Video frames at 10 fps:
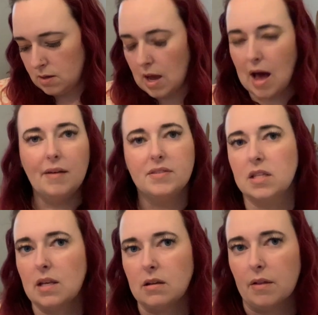I'll have to
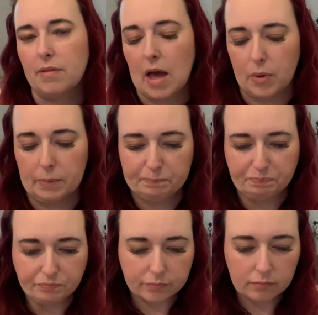think on that one.
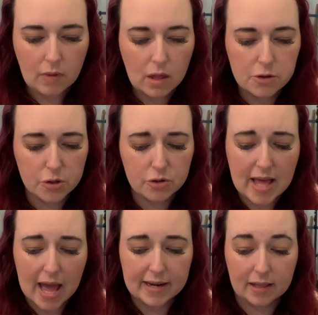So there's
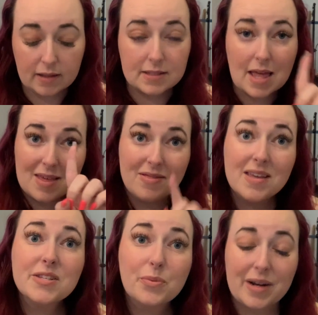that necklace. And then
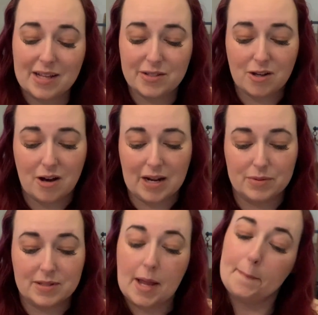this one I saw and I was
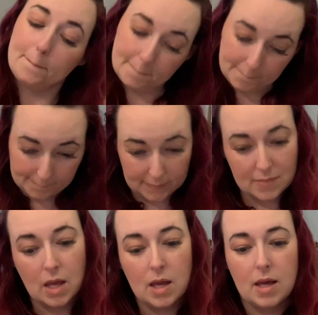like,
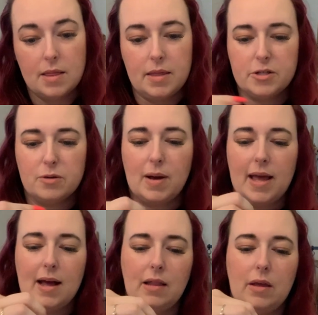these are my
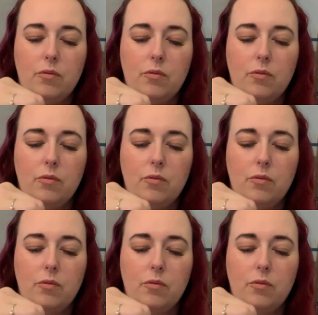alley